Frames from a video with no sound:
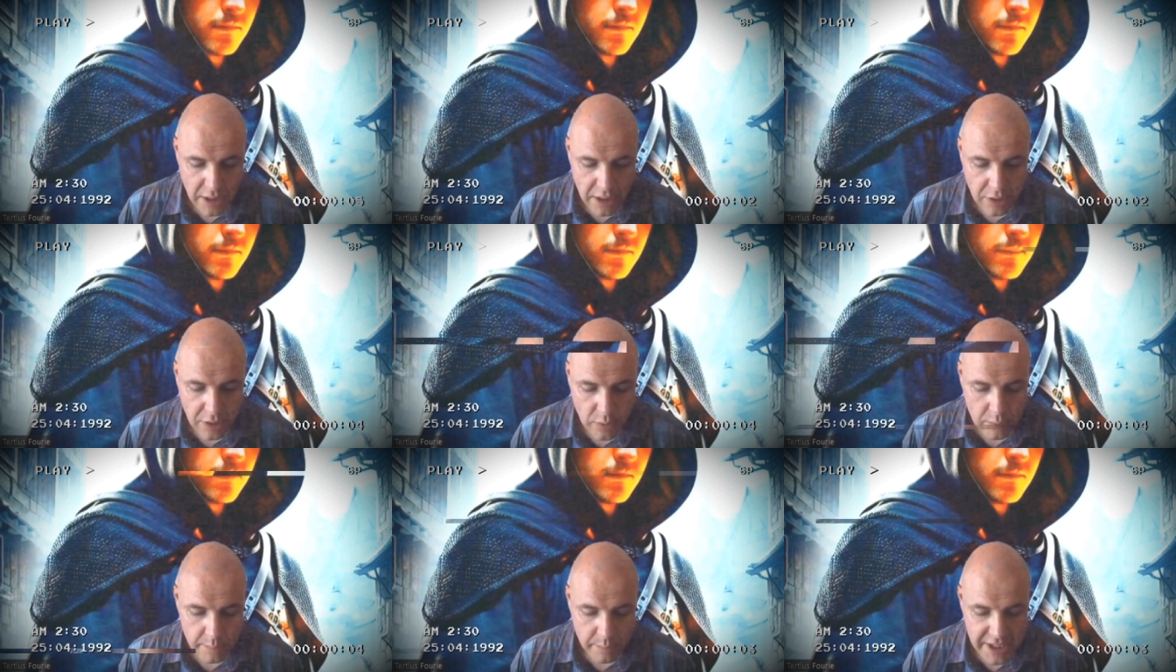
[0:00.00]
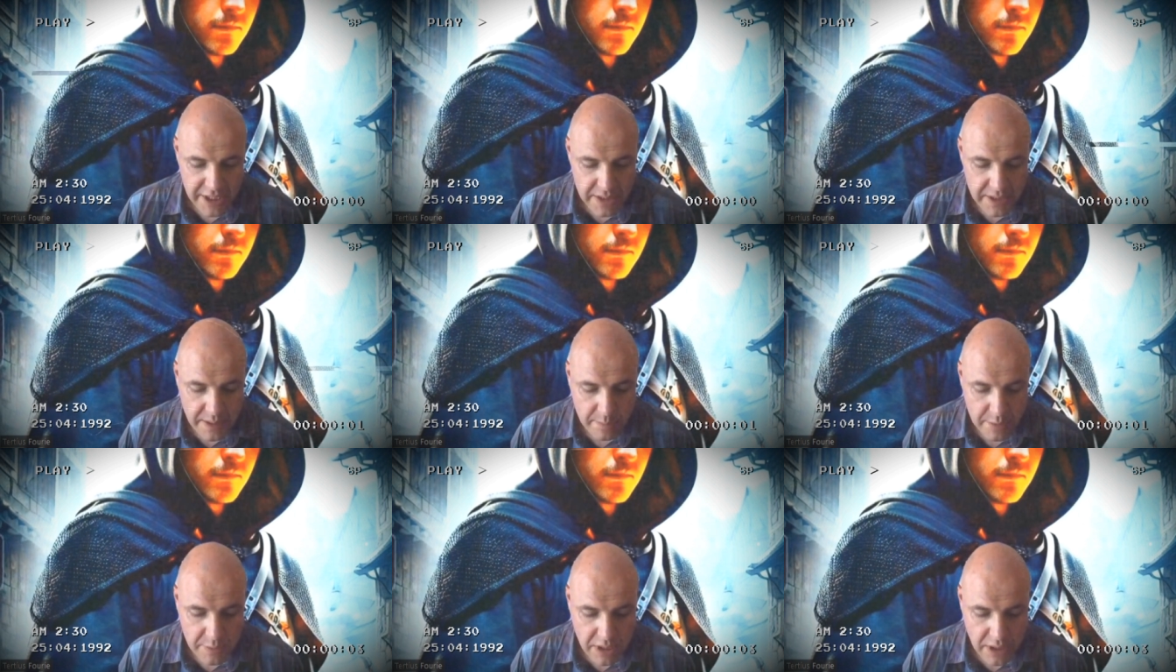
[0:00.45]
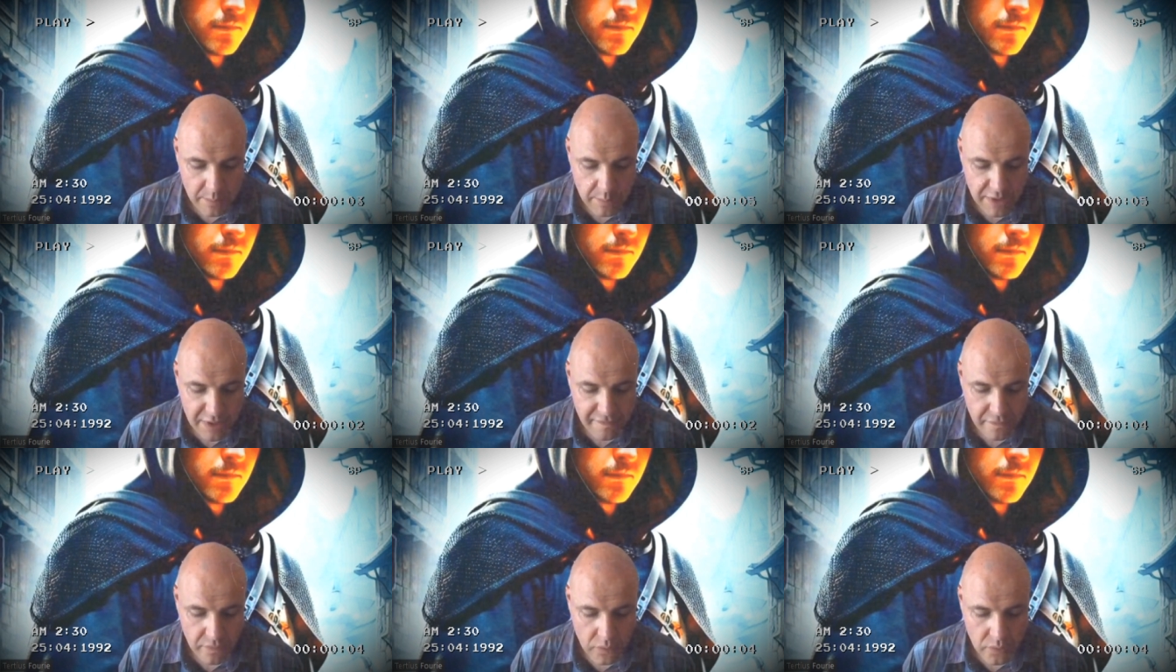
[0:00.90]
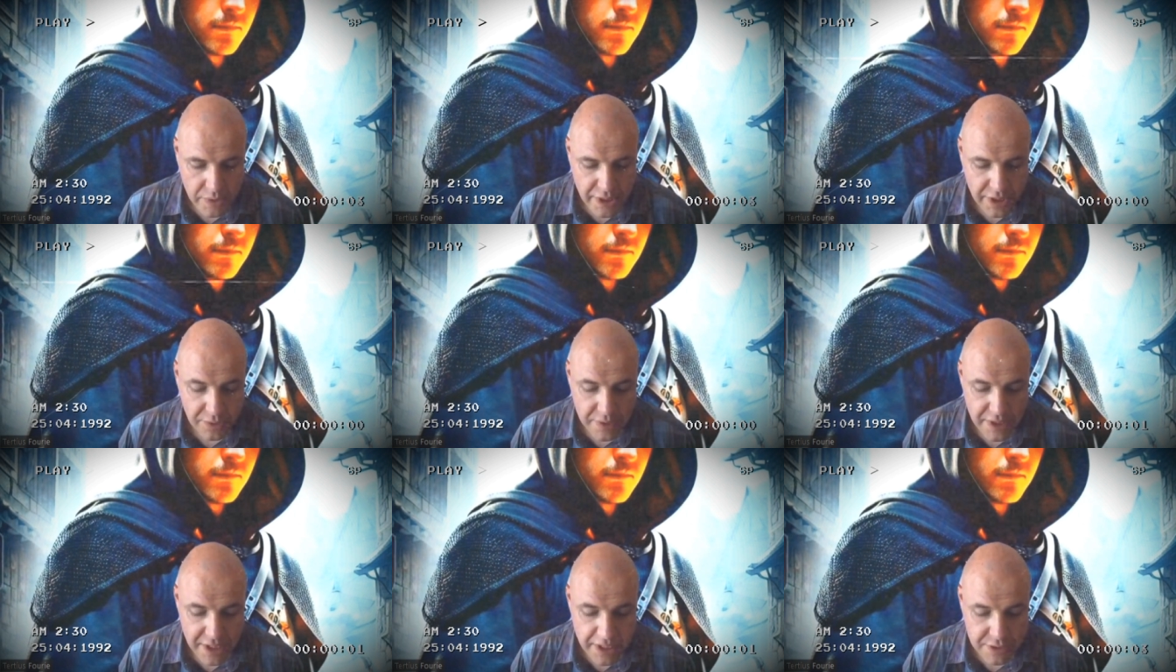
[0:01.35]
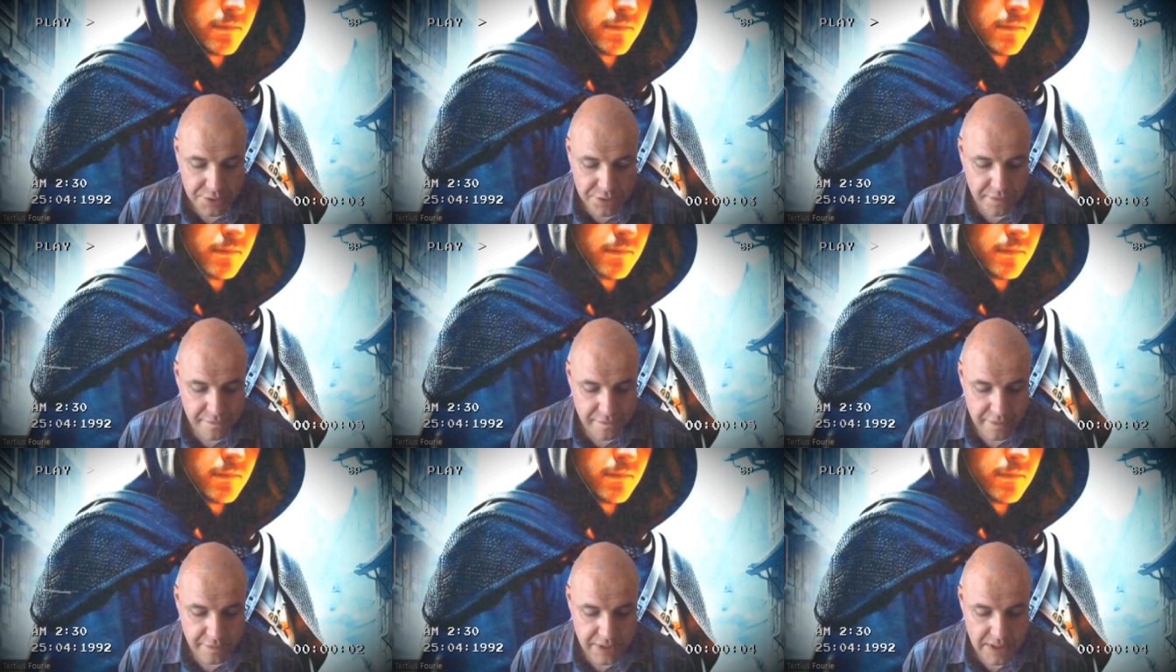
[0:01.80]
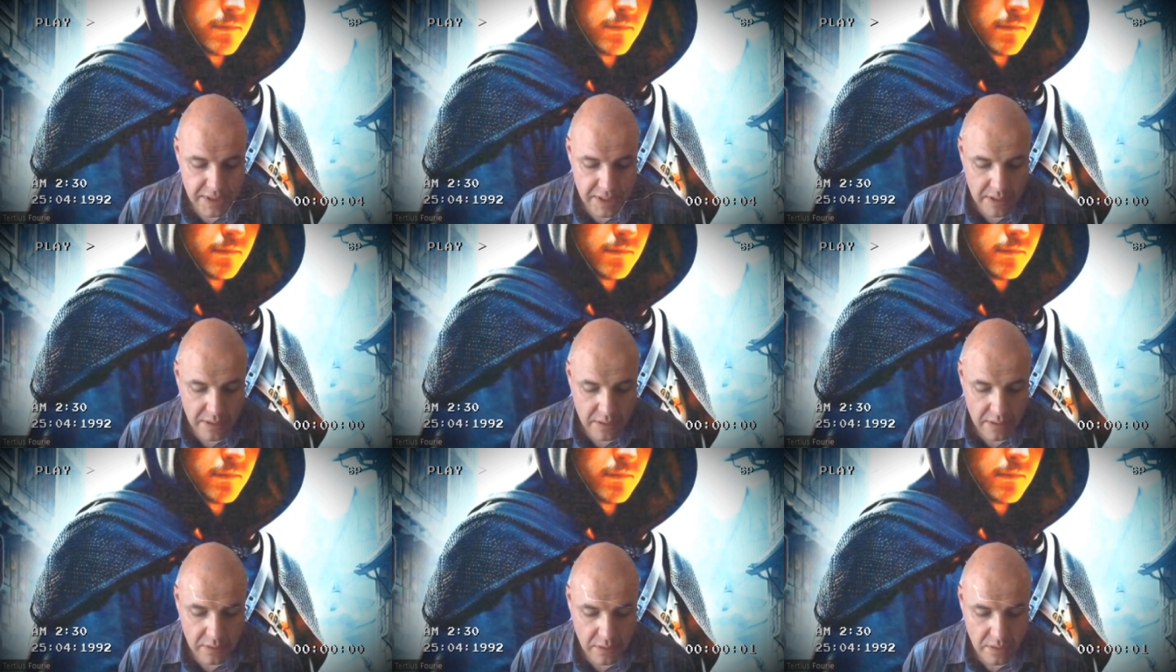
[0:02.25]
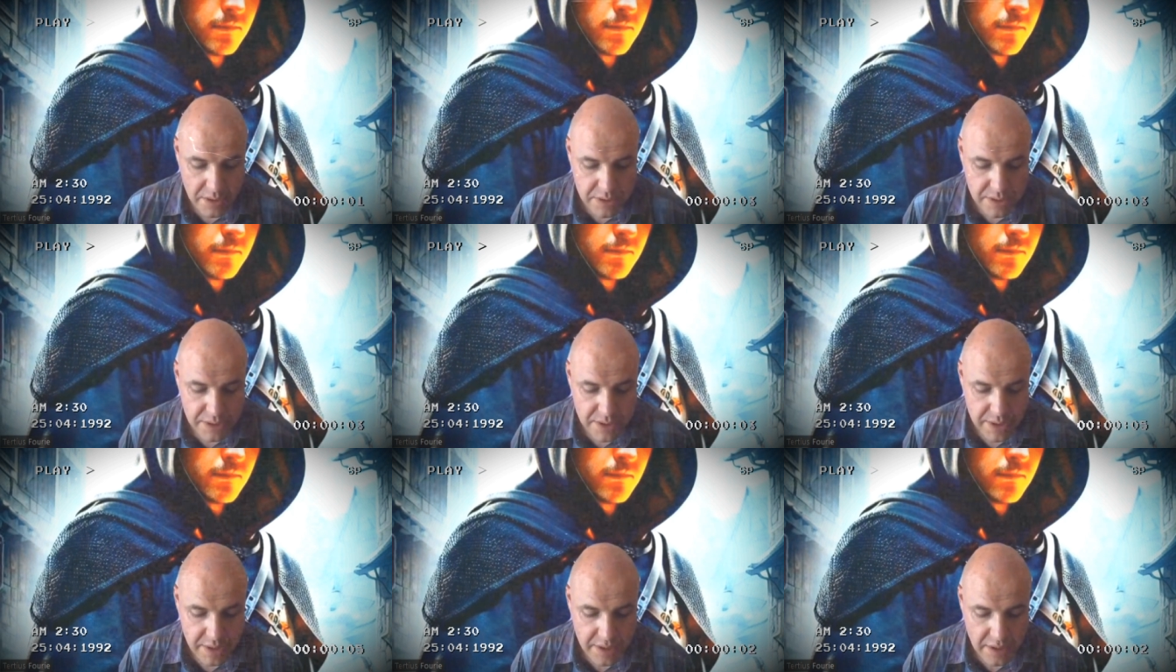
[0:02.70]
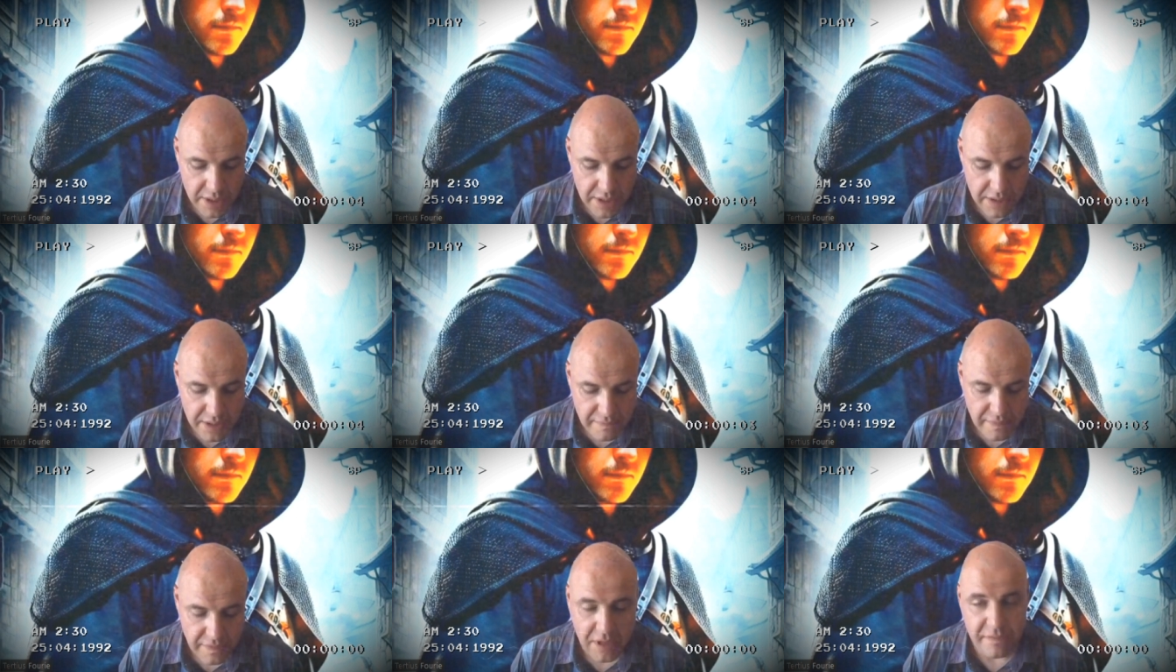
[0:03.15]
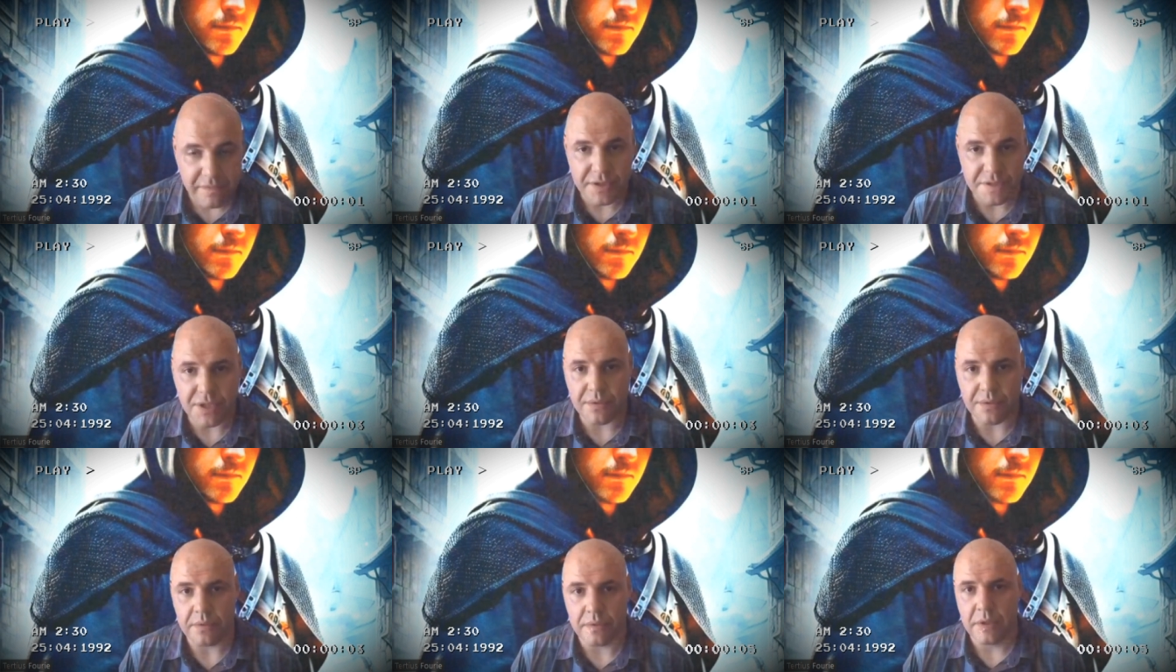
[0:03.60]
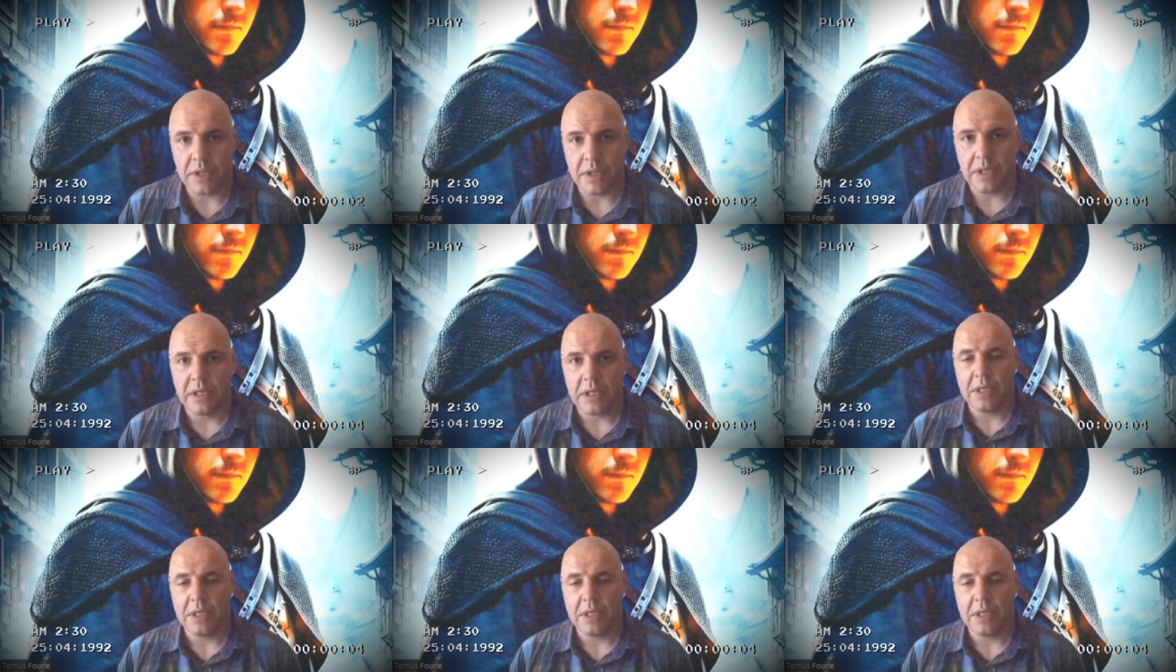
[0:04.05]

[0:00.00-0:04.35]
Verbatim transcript: I will make them come and fall down at your feet and acknowledge that I have loved you.